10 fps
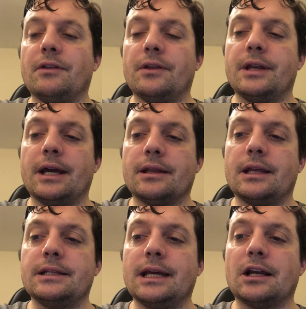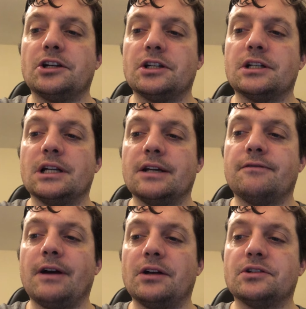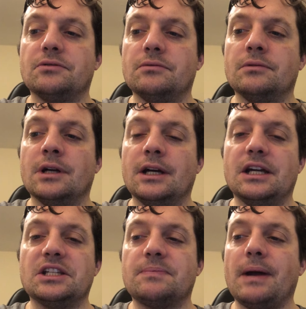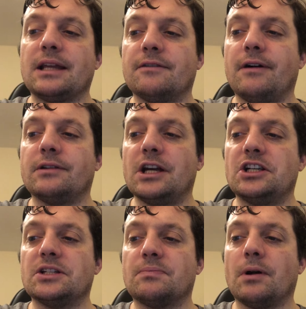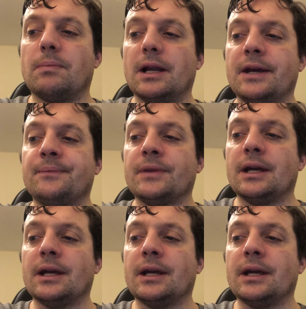that they negligently failed to inspect the foundations properly.